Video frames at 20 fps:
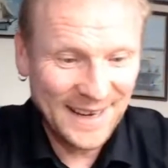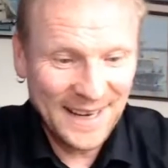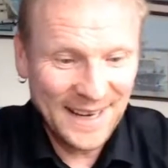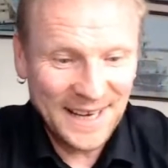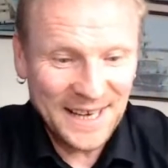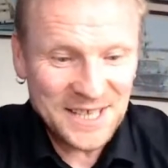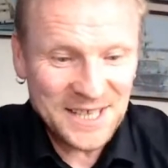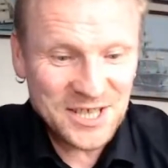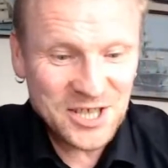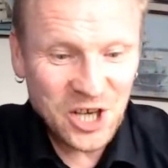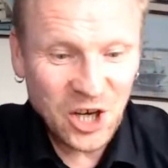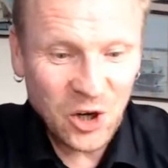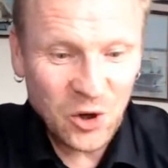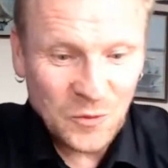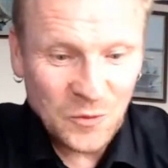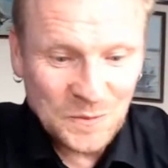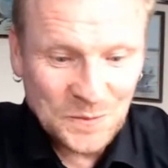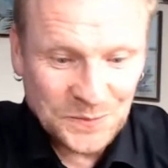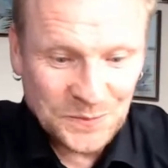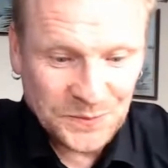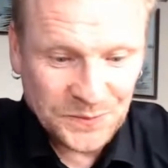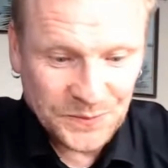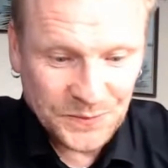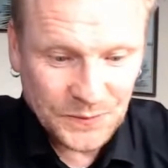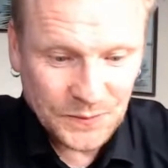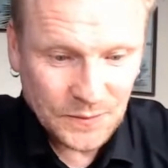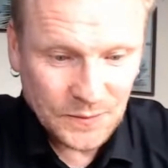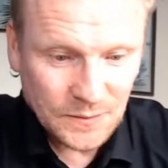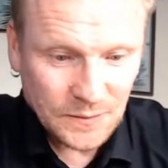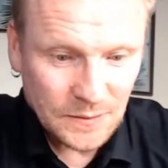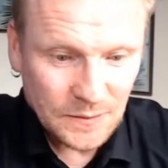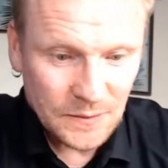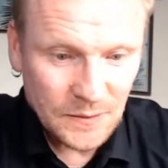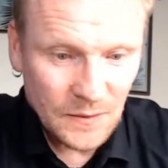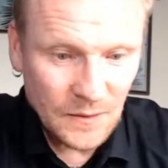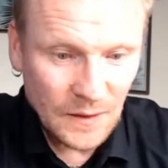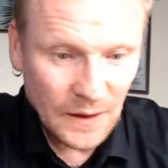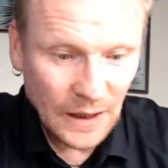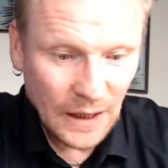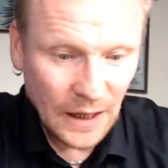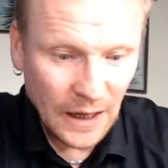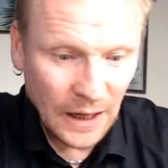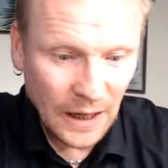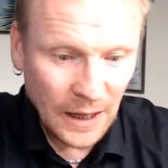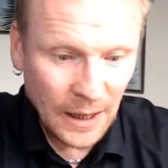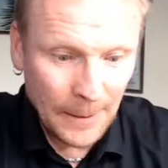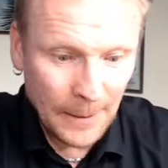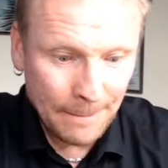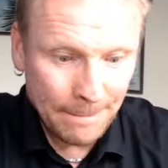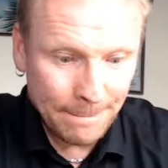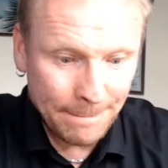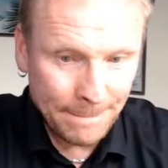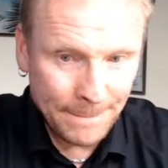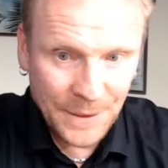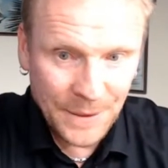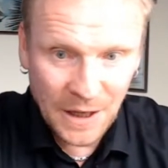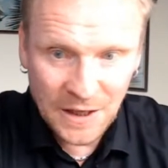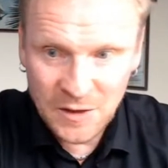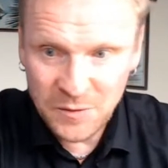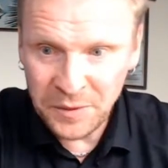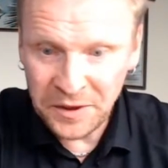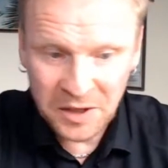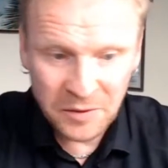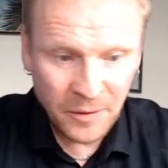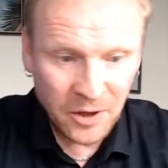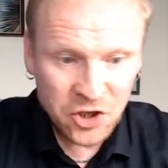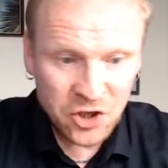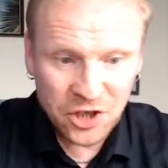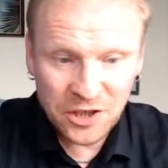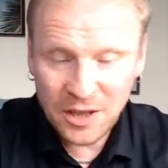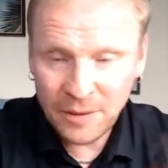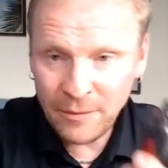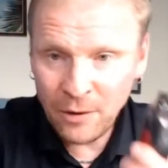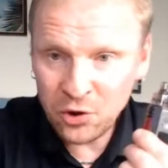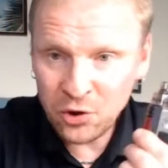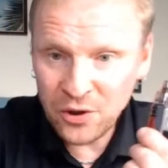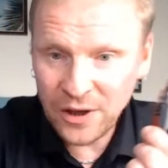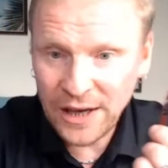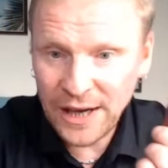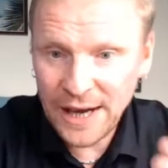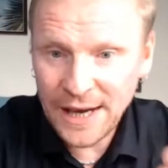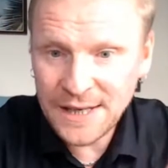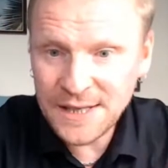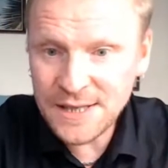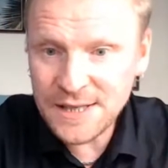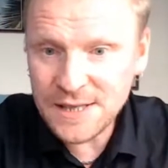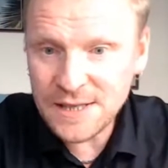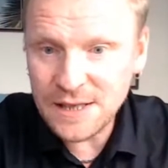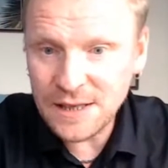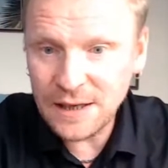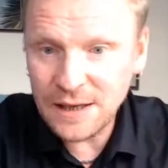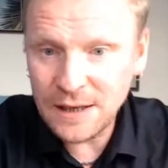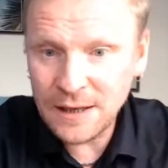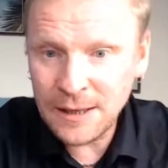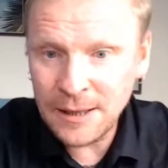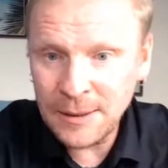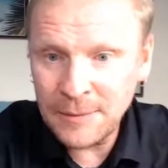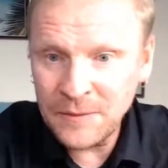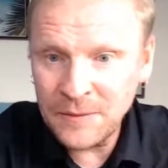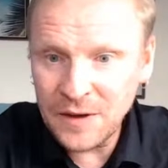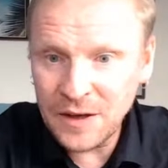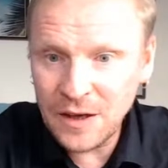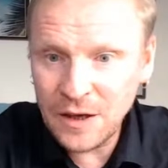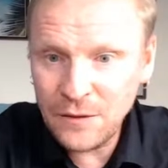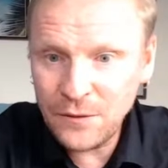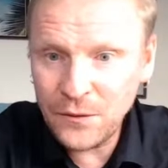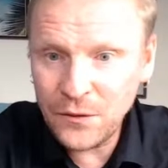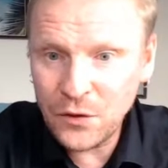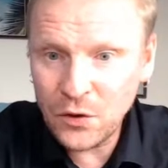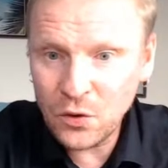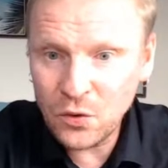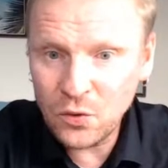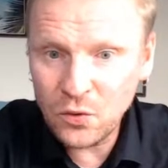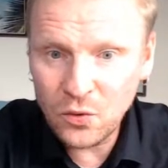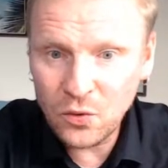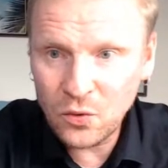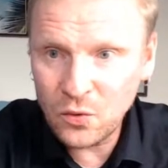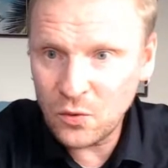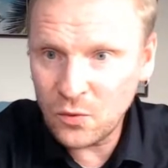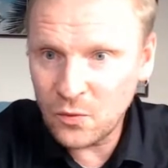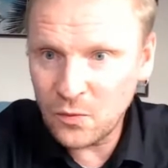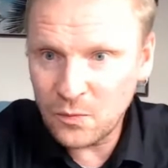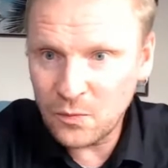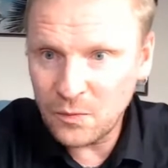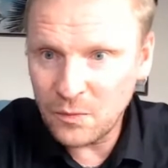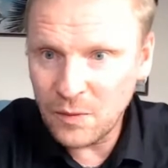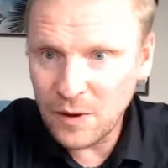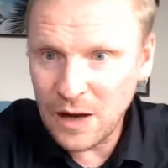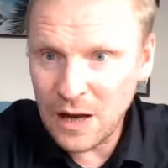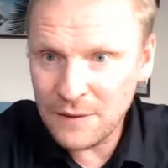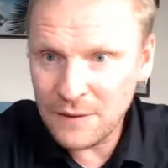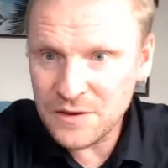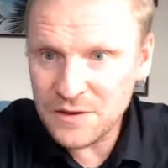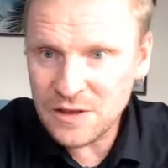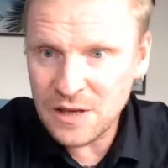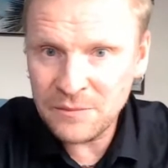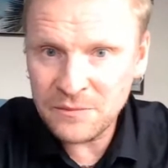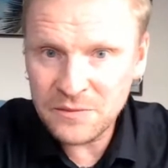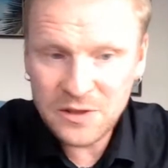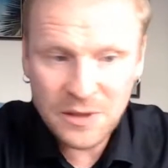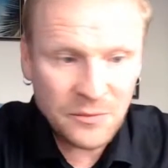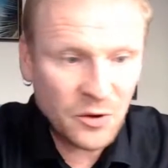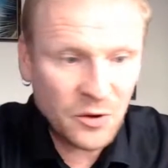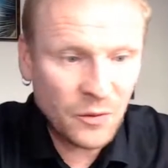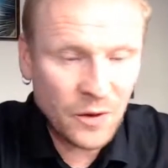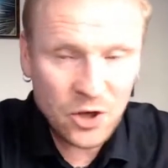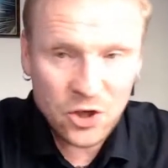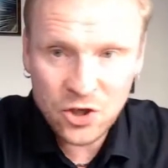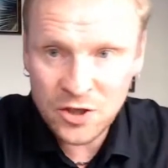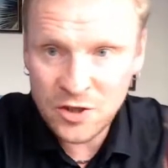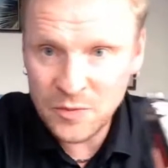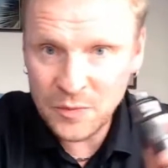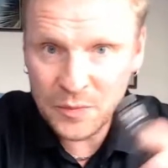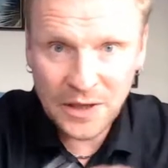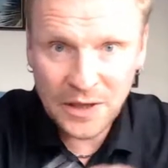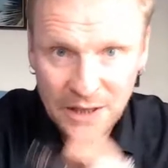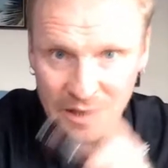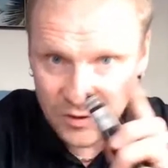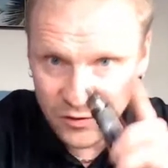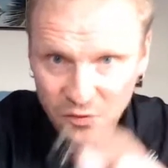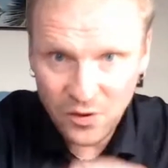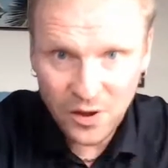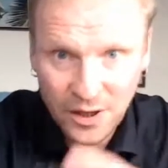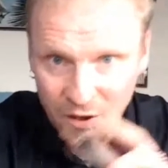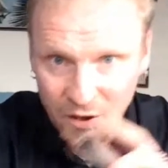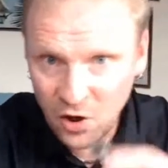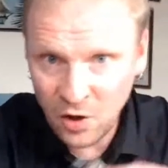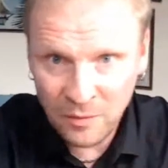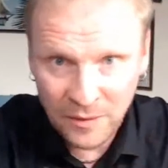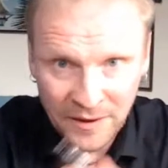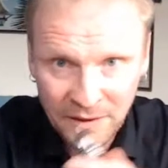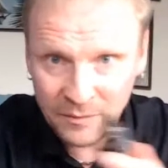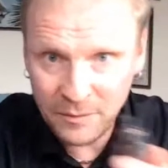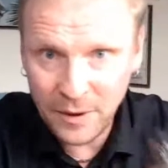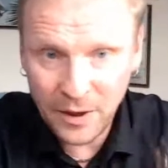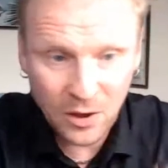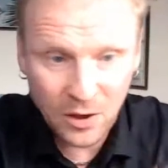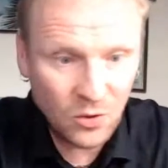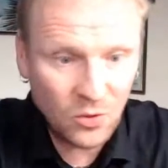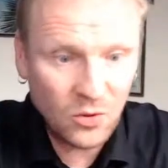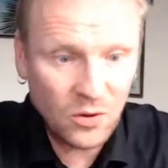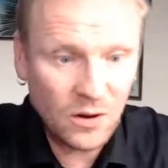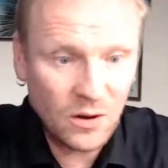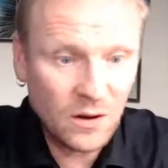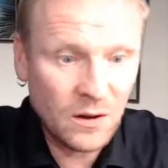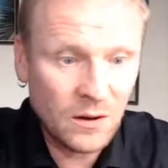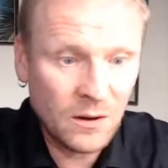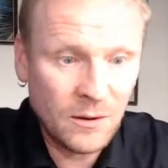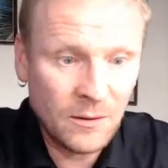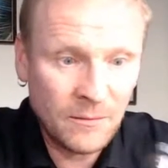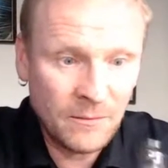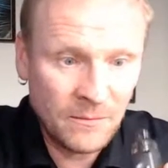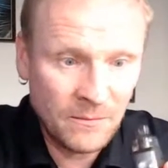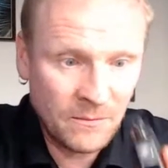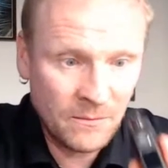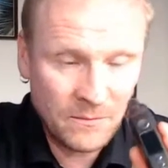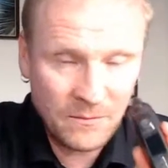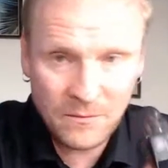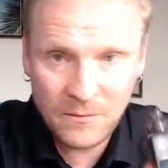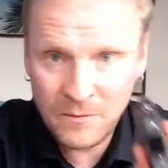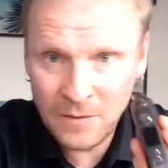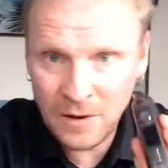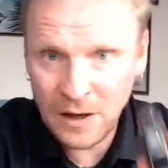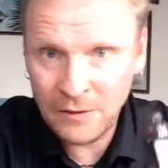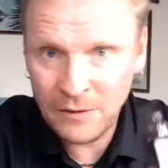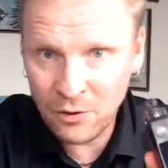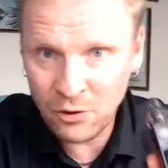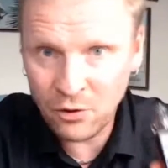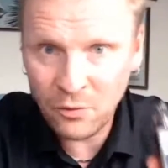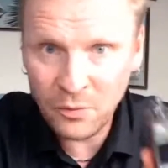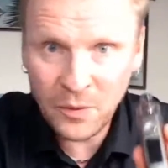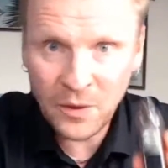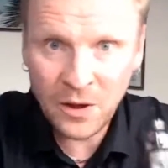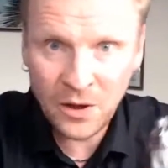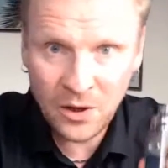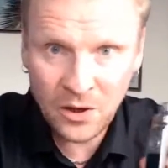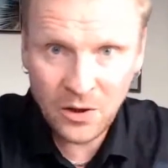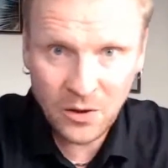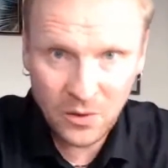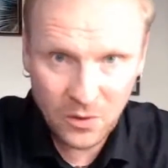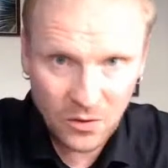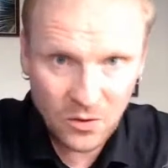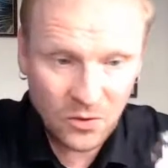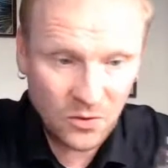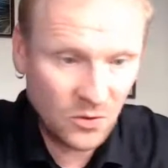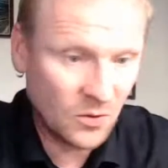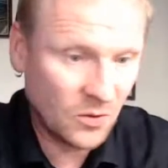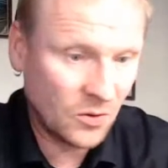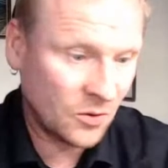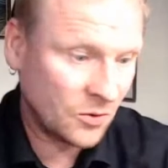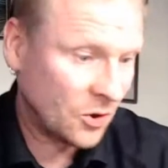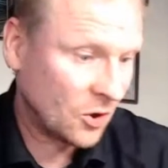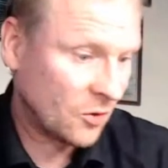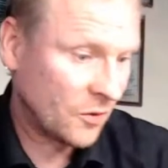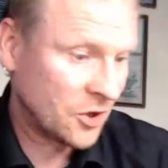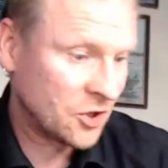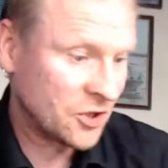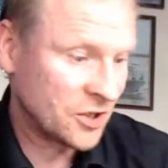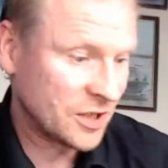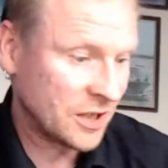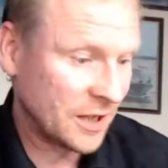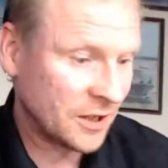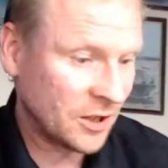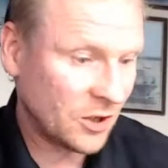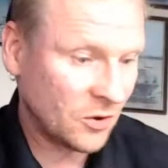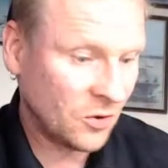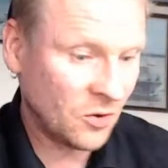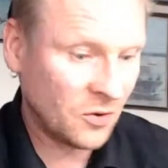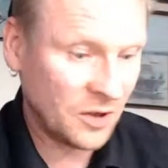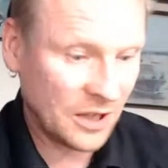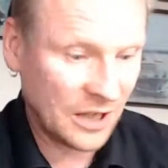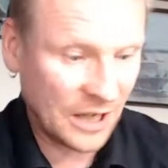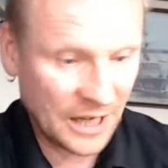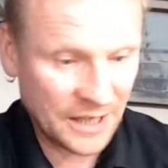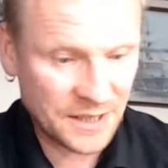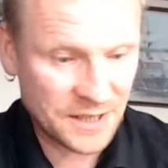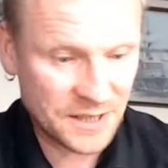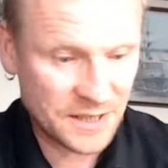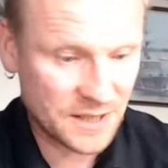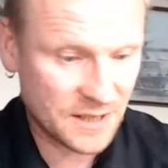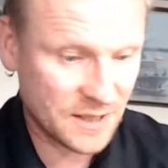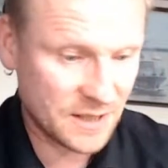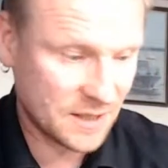So that's pretty much it about the S. If you have some questions, please write comment below. I will reply on your questions later on. Let's